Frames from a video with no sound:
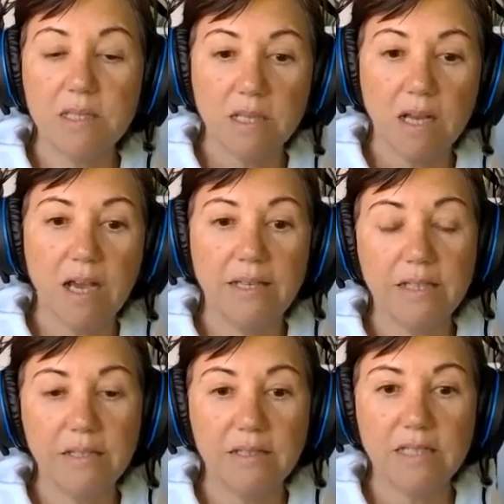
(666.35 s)

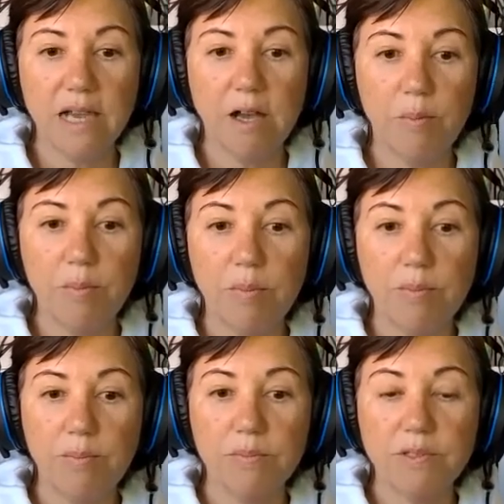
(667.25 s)
designed to help
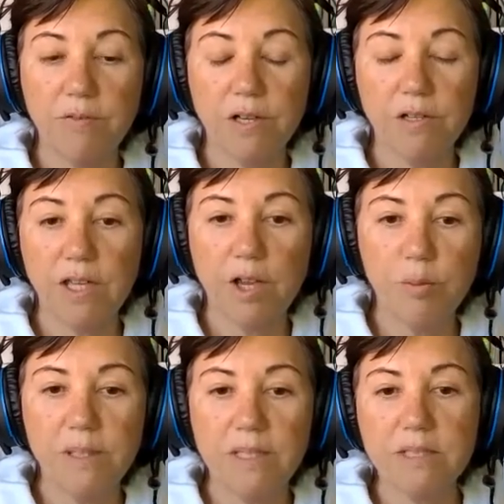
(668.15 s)

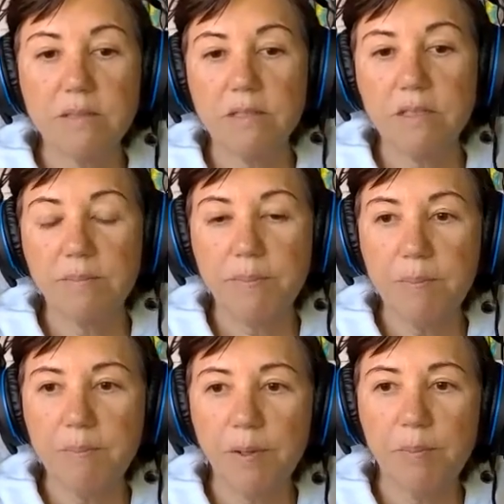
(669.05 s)
severely obese
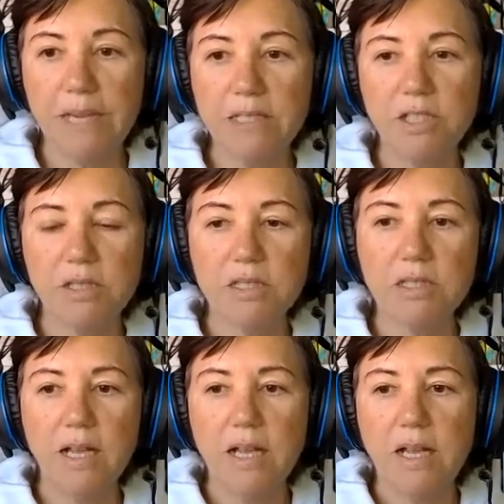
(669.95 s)

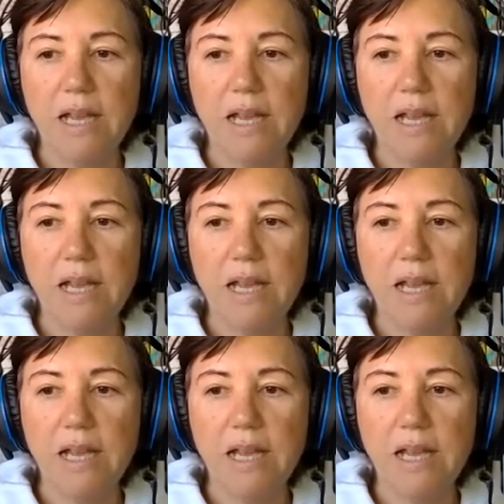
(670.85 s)
patients.